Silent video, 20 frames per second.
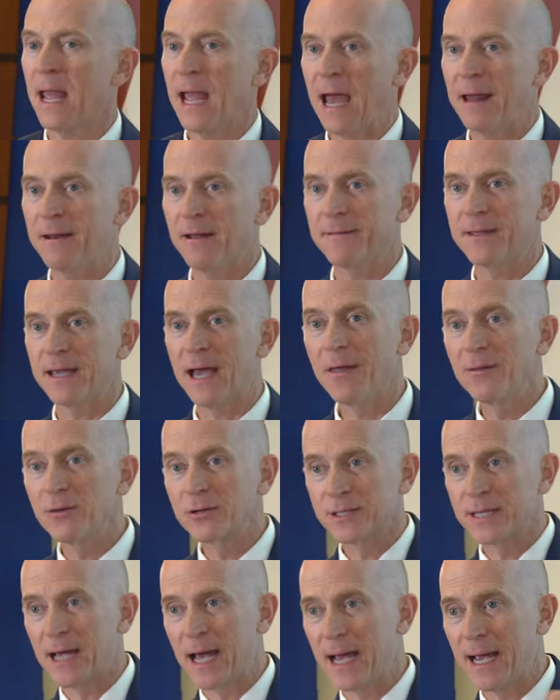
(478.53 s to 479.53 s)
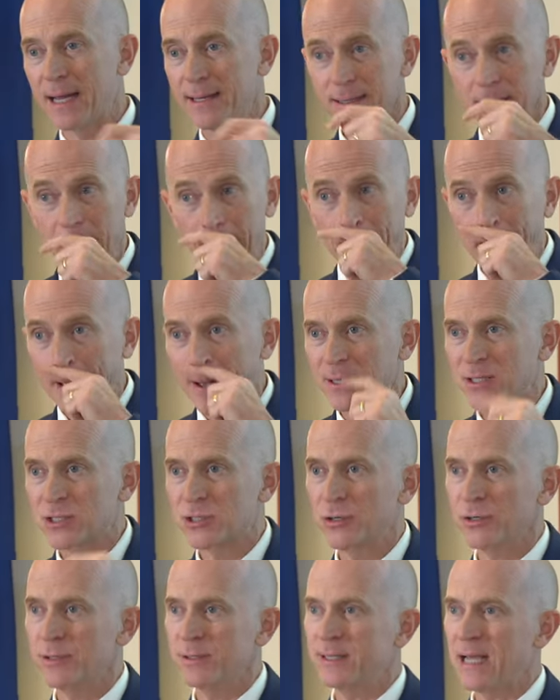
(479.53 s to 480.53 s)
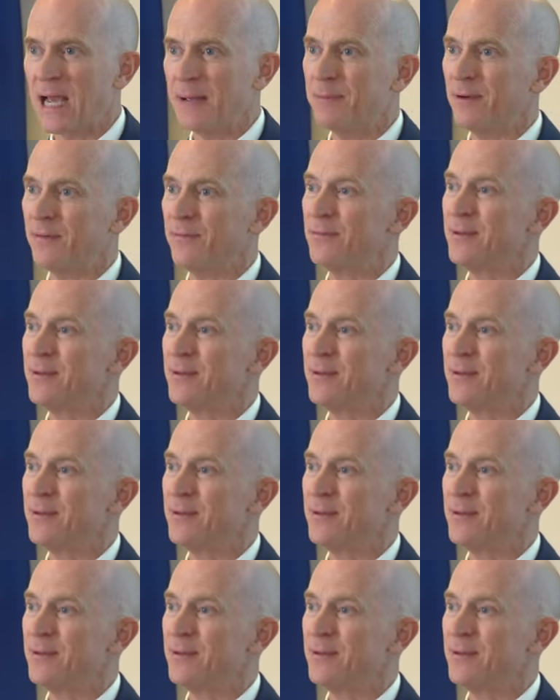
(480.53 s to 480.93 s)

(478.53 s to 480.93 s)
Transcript: And on the other side, a certain type of